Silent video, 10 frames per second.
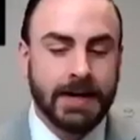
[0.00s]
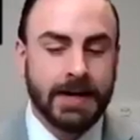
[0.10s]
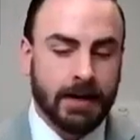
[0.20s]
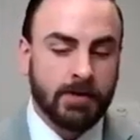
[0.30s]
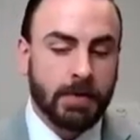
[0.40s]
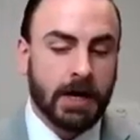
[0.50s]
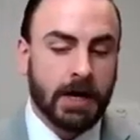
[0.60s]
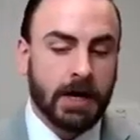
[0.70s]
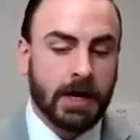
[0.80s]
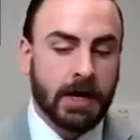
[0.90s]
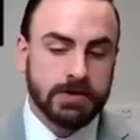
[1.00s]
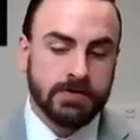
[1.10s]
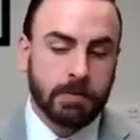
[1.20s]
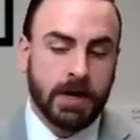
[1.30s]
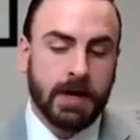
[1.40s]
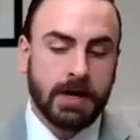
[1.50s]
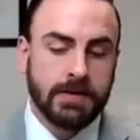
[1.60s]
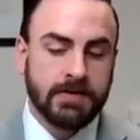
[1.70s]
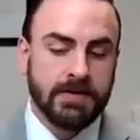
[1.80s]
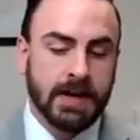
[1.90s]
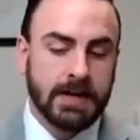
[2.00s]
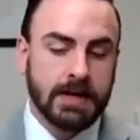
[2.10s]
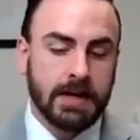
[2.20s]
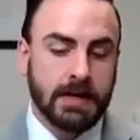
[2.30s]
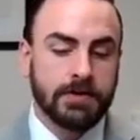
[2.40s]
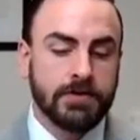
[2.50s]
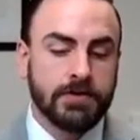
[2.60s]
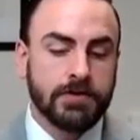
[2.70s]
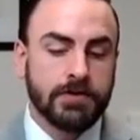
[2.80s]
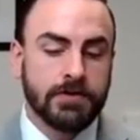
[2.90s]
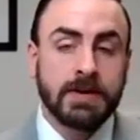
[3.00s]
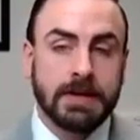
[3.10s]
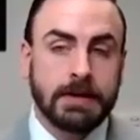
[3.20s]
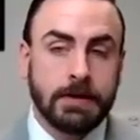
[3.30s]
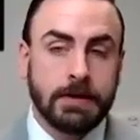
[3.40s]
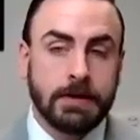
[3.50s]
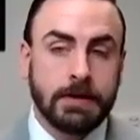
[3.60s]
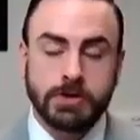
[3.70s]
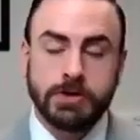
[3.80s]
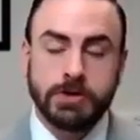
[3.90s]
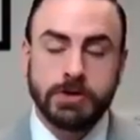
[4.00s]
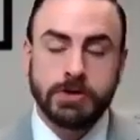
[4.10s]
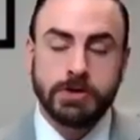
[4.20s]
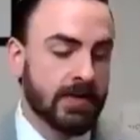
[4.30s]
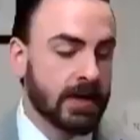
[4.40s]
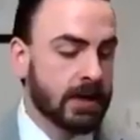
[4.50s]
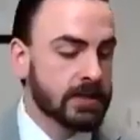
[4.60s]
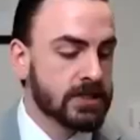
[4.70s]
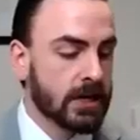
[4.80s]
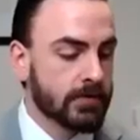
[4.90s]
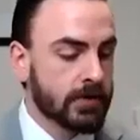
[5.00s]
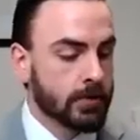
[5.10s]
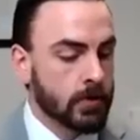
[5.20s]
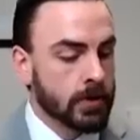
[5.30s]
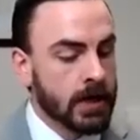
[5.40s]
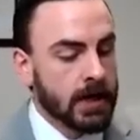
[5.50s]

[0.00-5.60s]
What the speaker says: It's by Joseph Pine II and James Gilmore. Joseph Pine II and James Gilmore.